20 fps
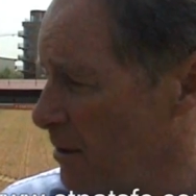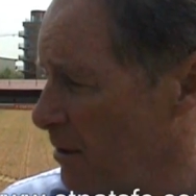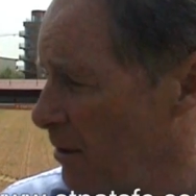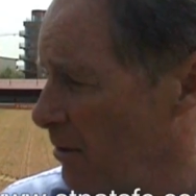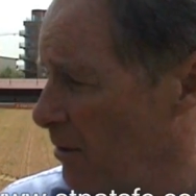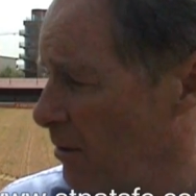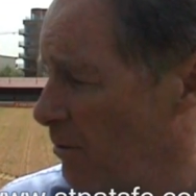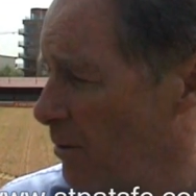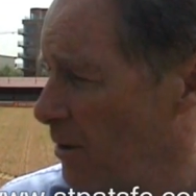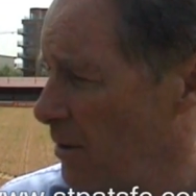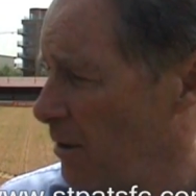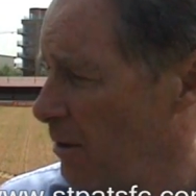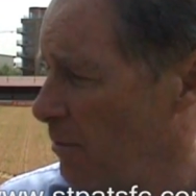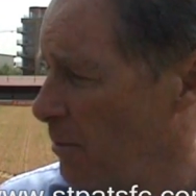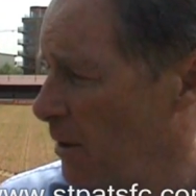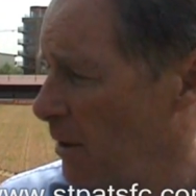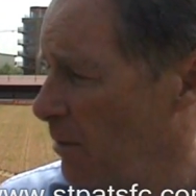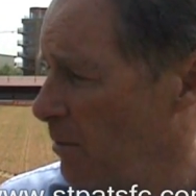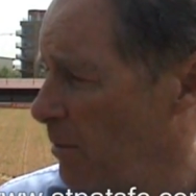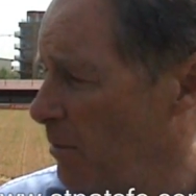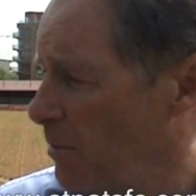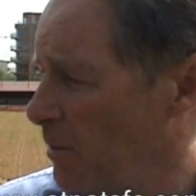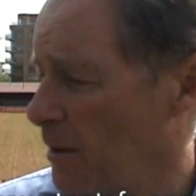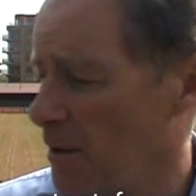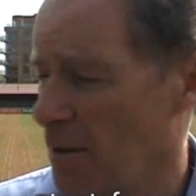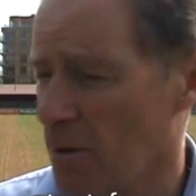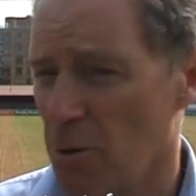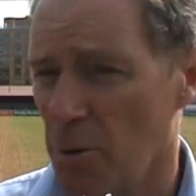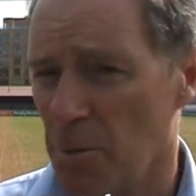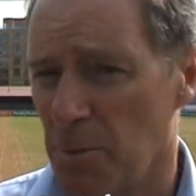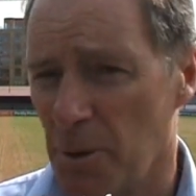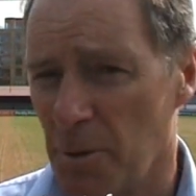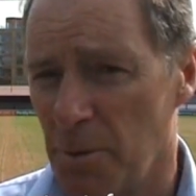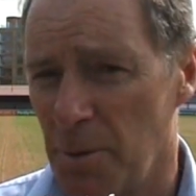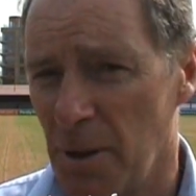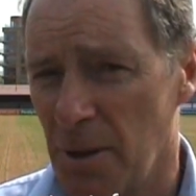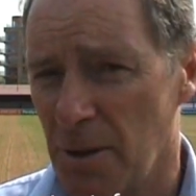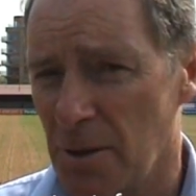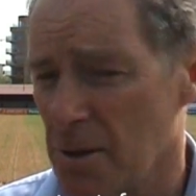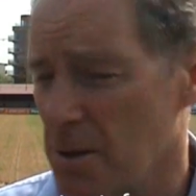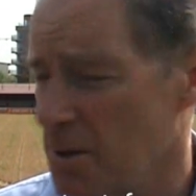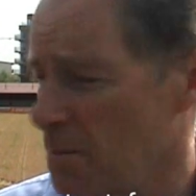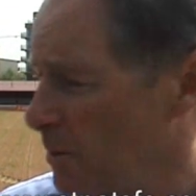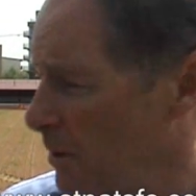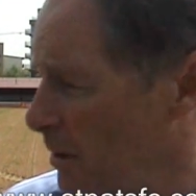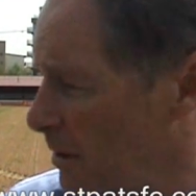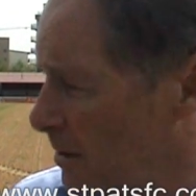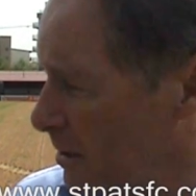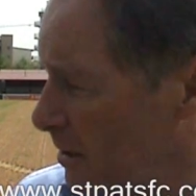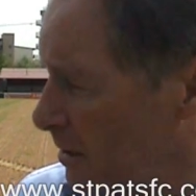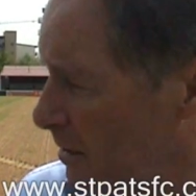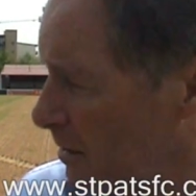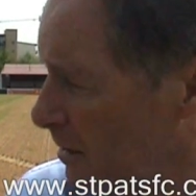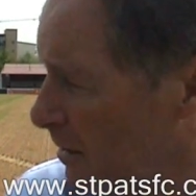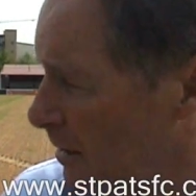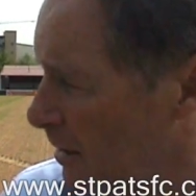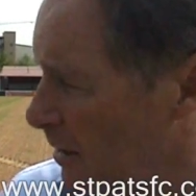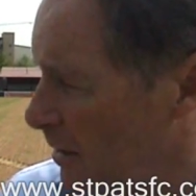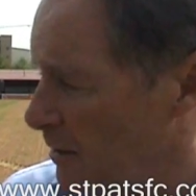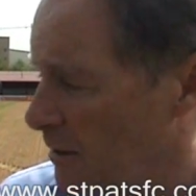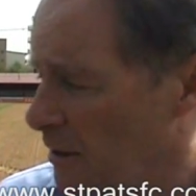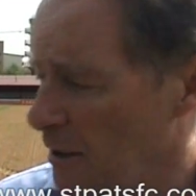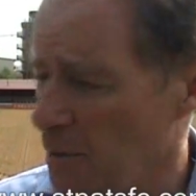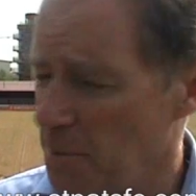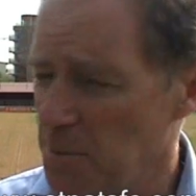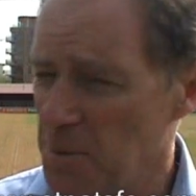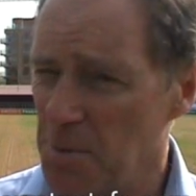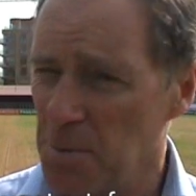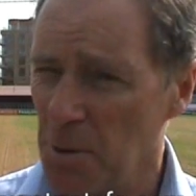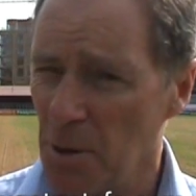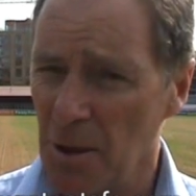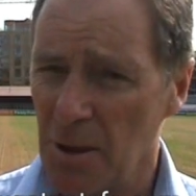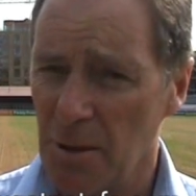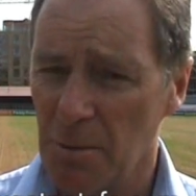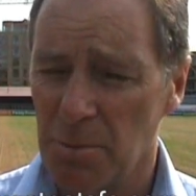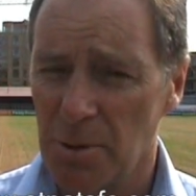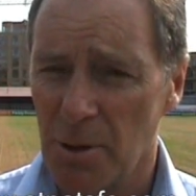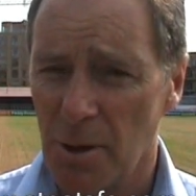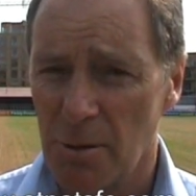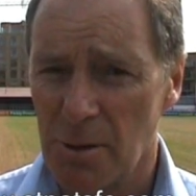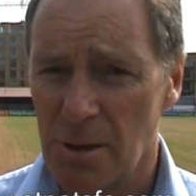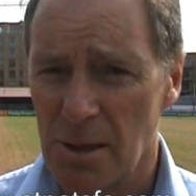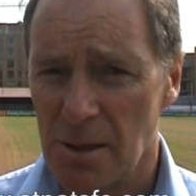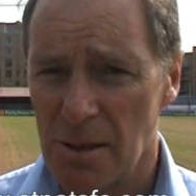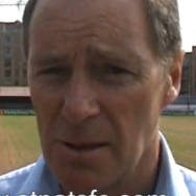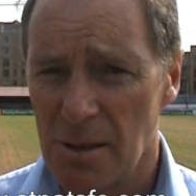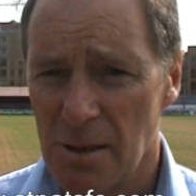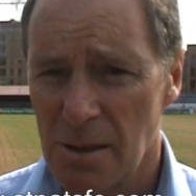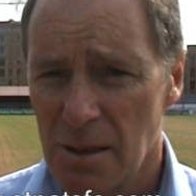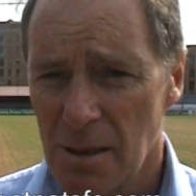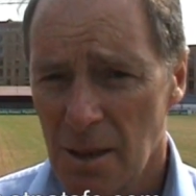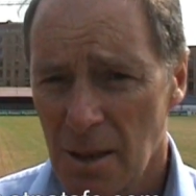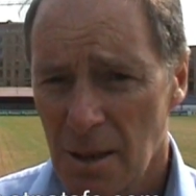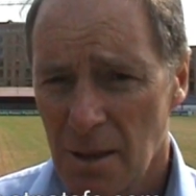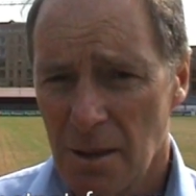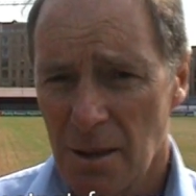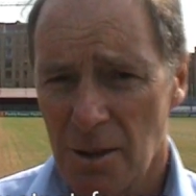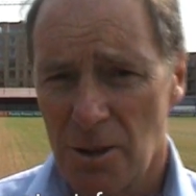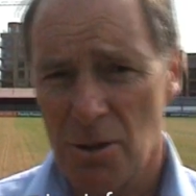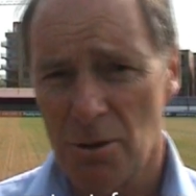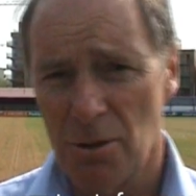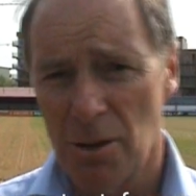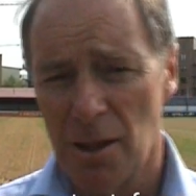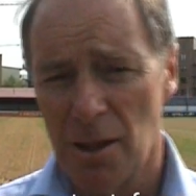I don't know whether you'll be able to pick it up in the pictures, but it's a deep spiking process that